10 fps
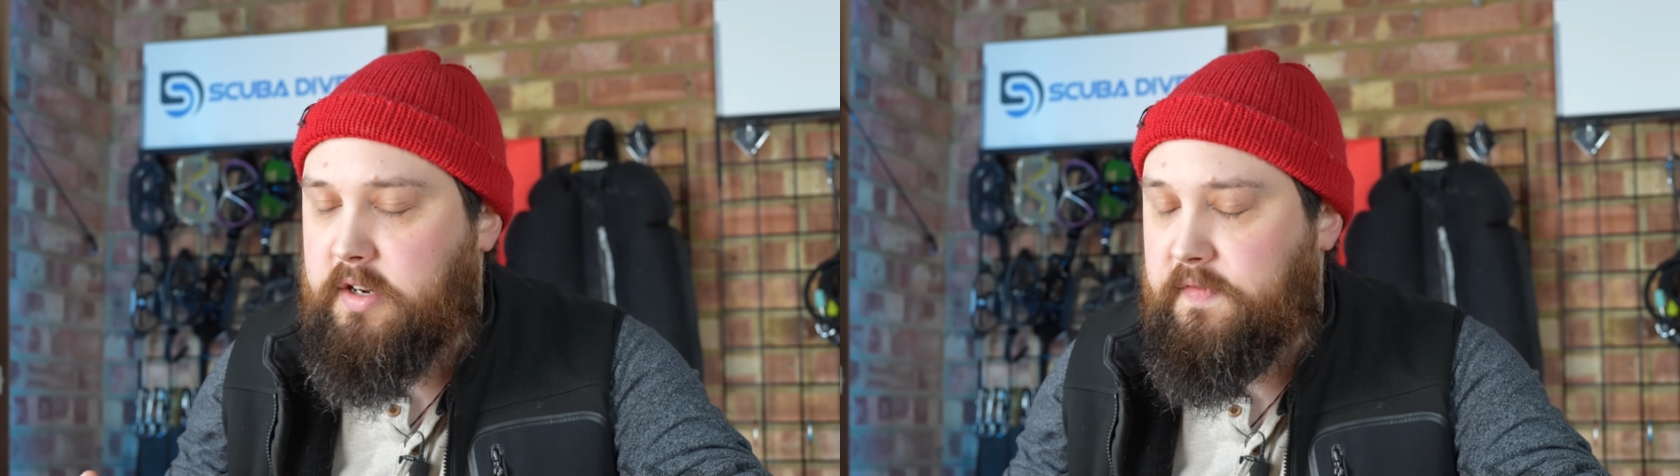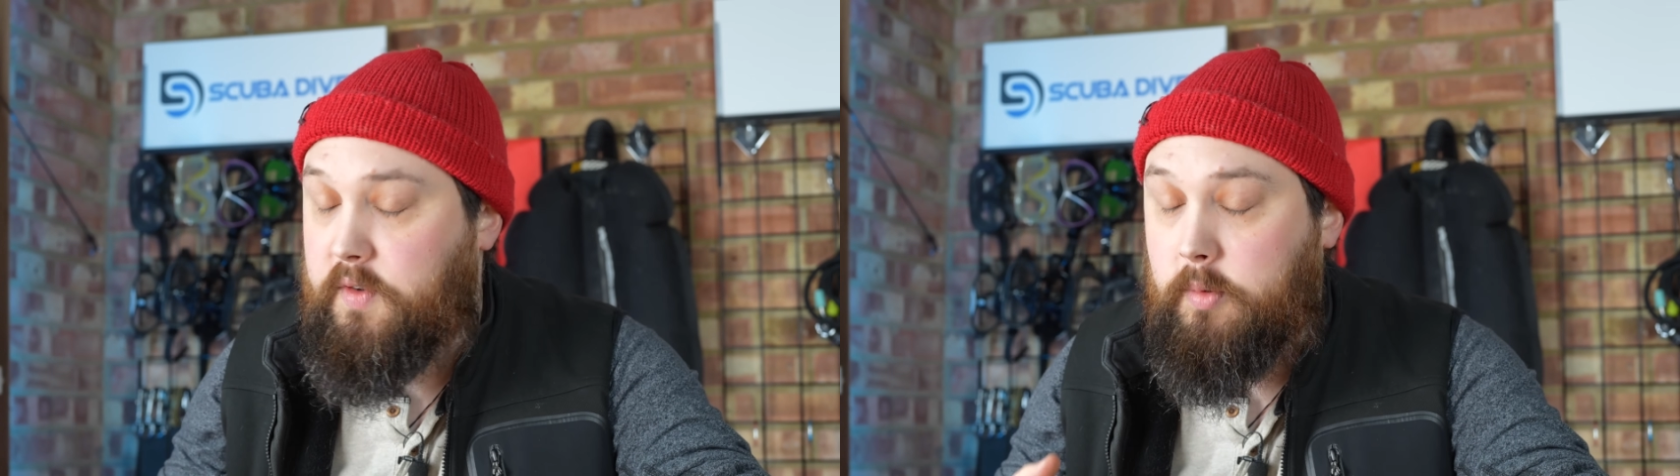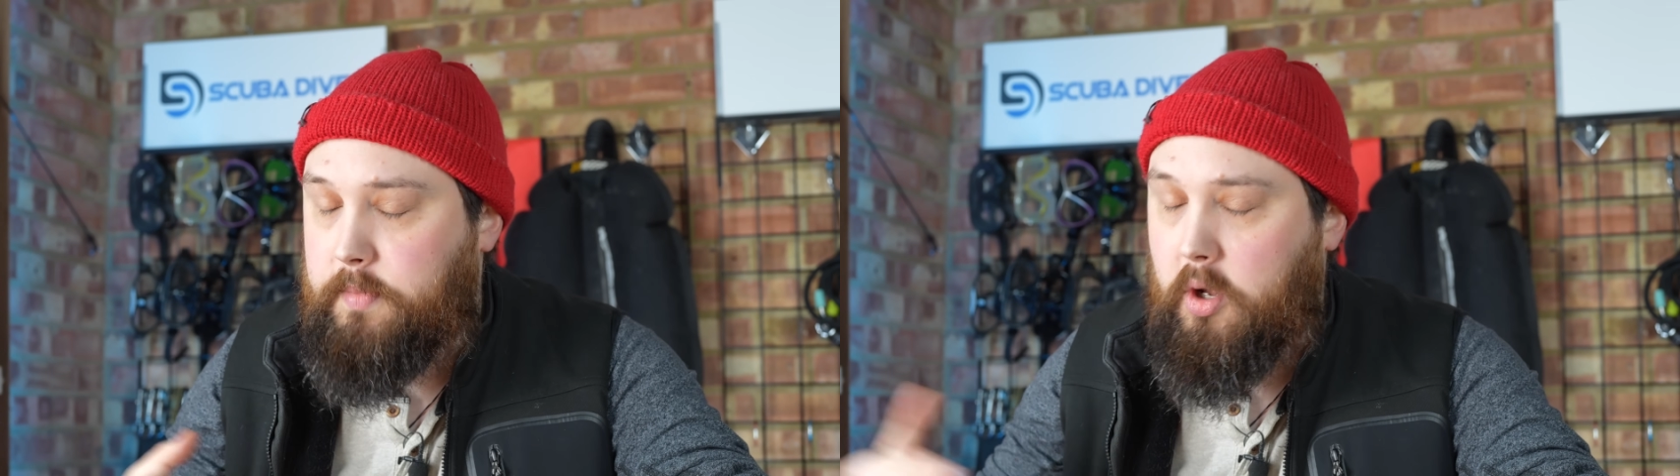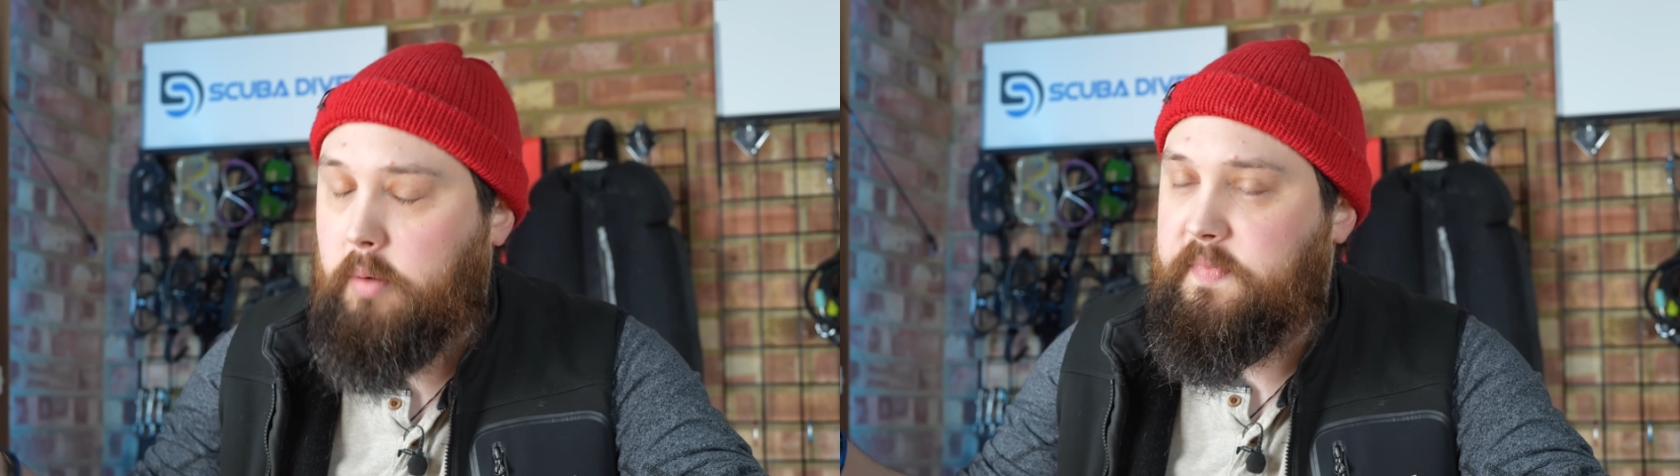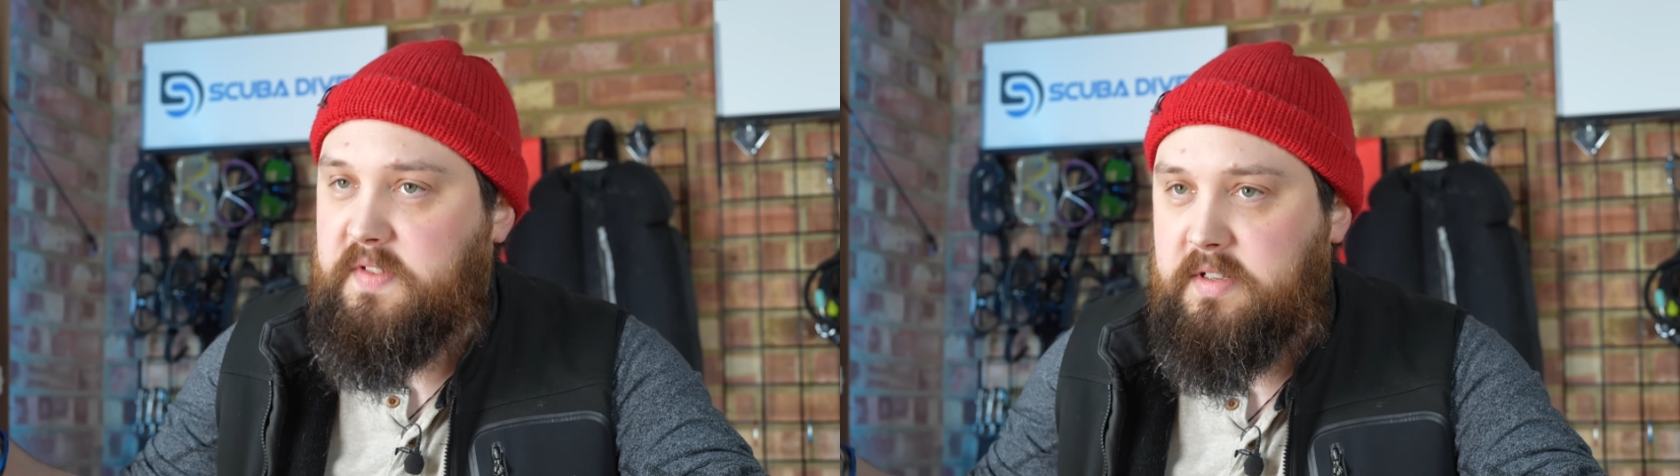for
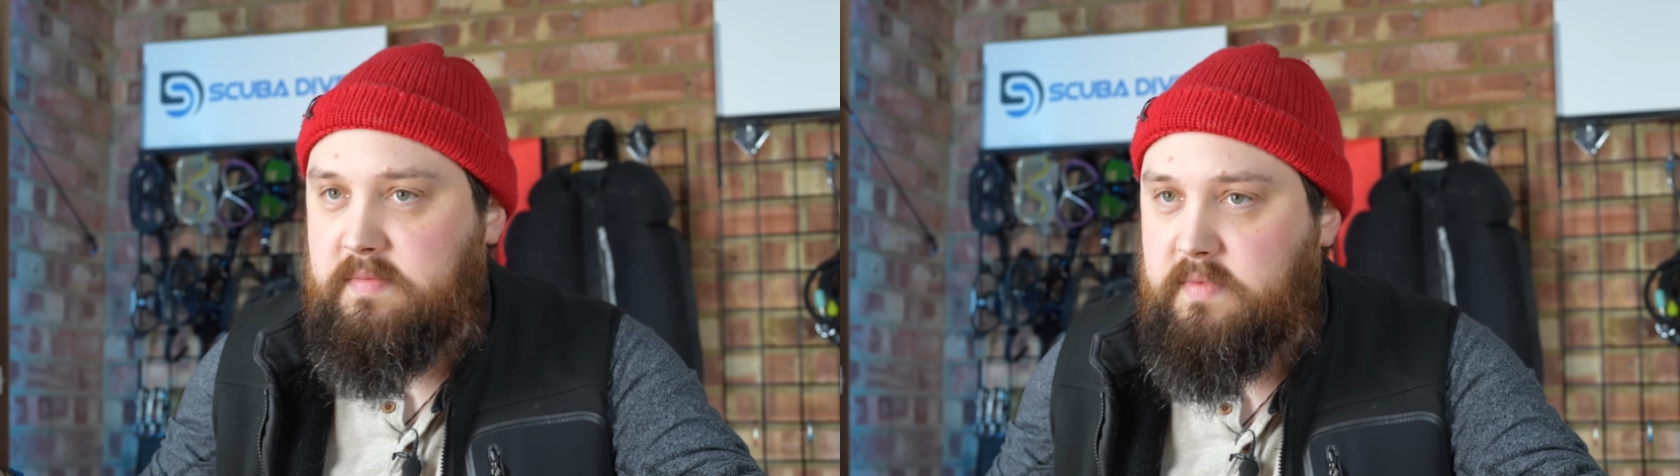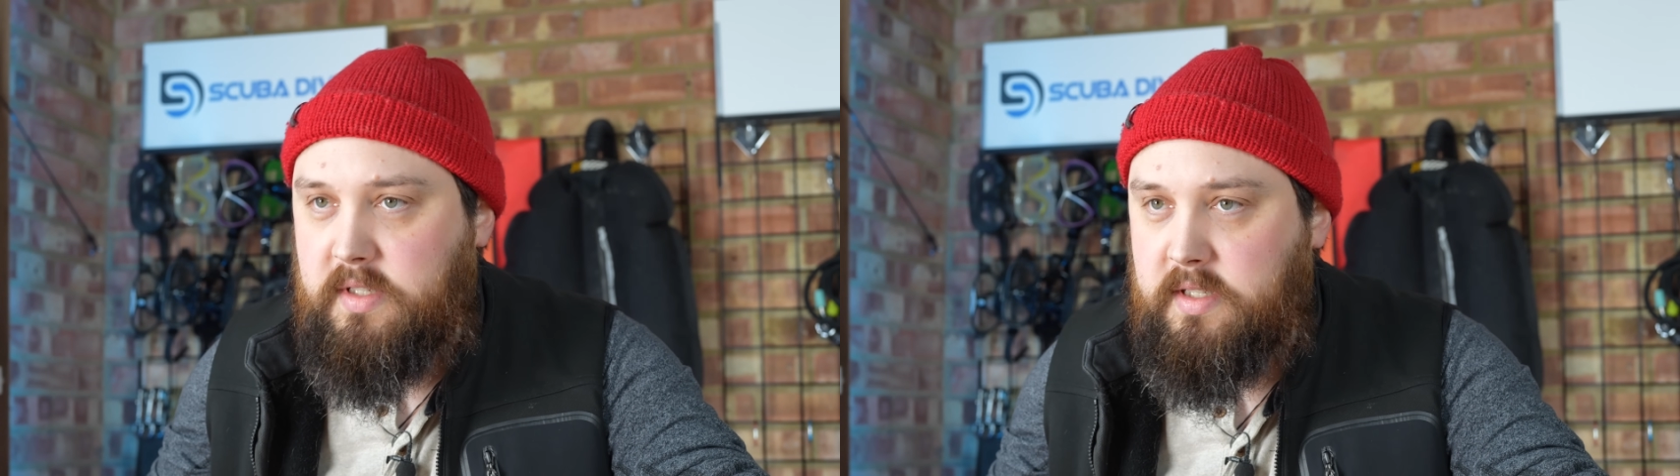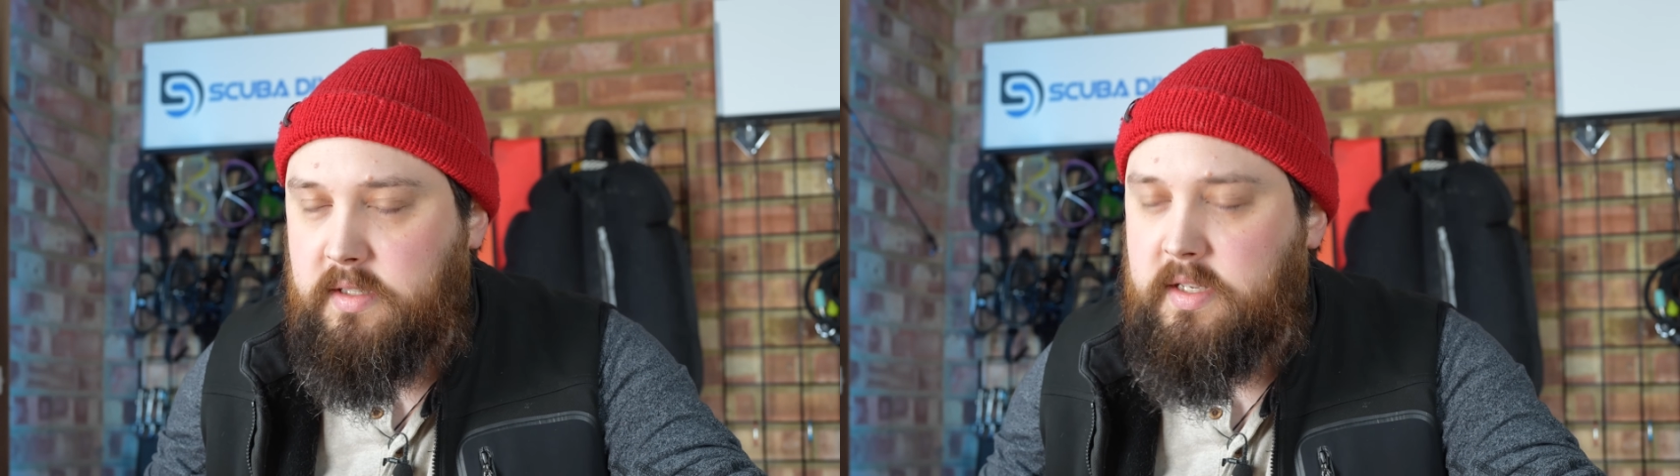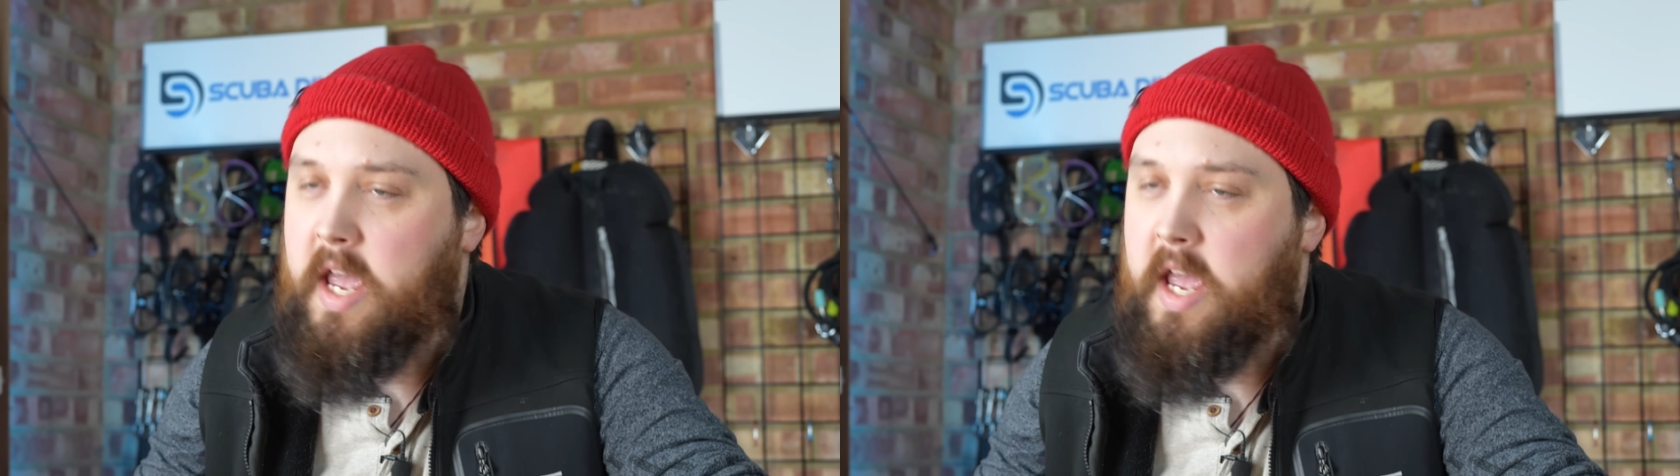obvious reasons,